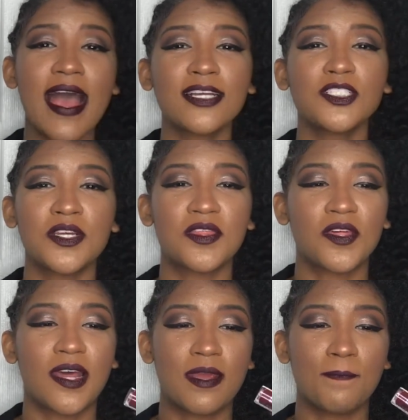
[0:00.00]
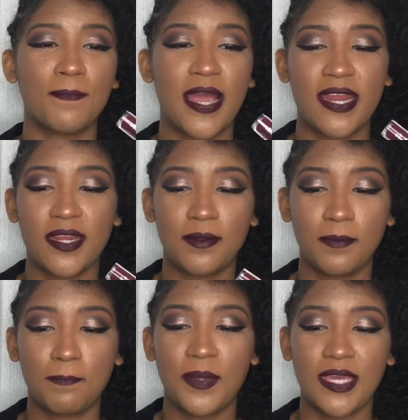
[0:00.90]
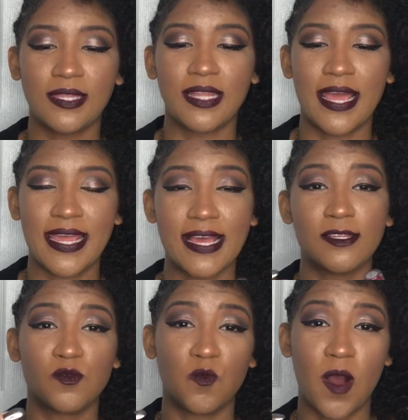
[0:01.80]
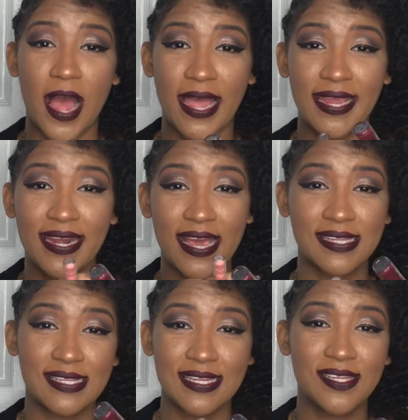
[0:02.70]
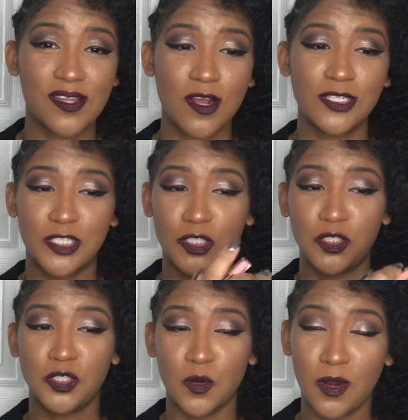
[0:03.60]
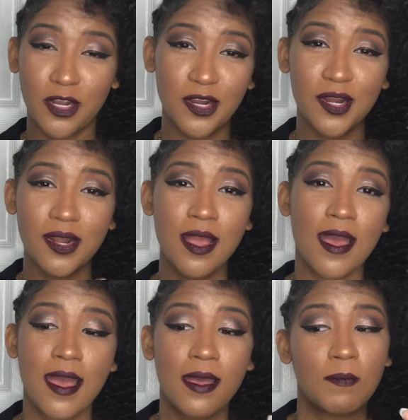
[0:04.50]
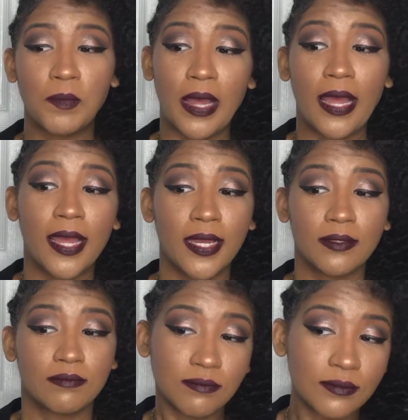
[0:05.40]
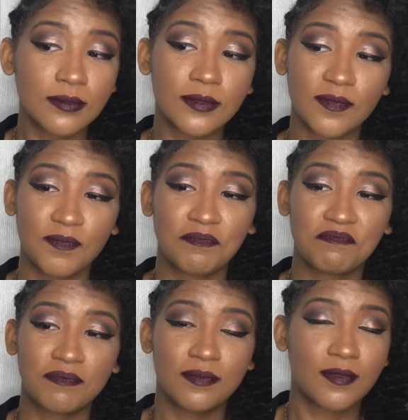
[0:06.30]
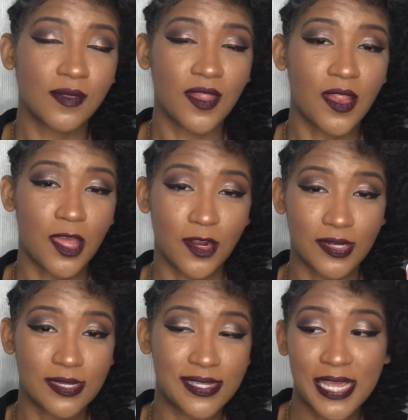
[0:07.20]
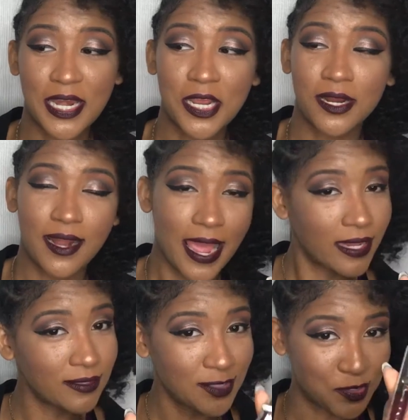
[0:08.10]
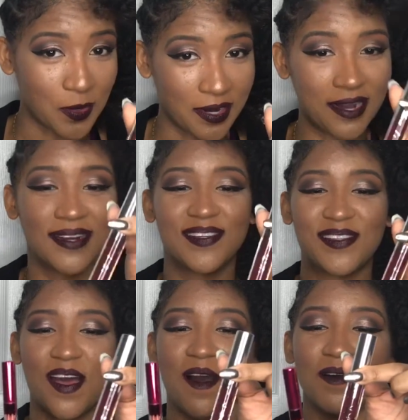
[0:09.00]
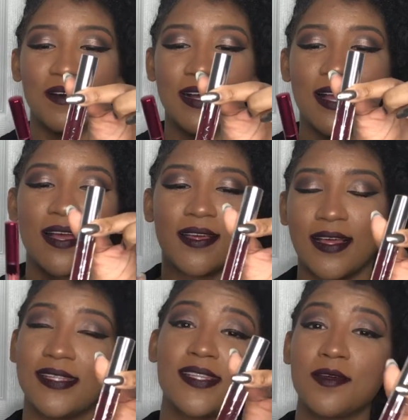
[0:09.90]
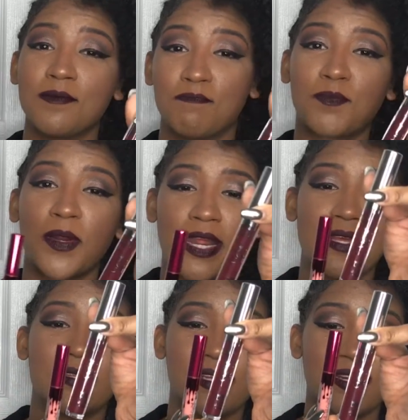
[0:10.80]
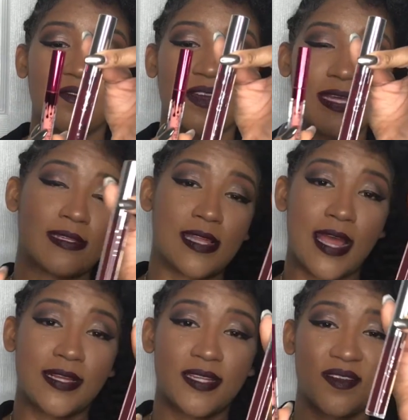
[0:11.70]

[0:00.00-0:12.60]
actually thought it might be like as wide as these are, just shorter, but they're skinnier and shorter, so it's a pretty significant size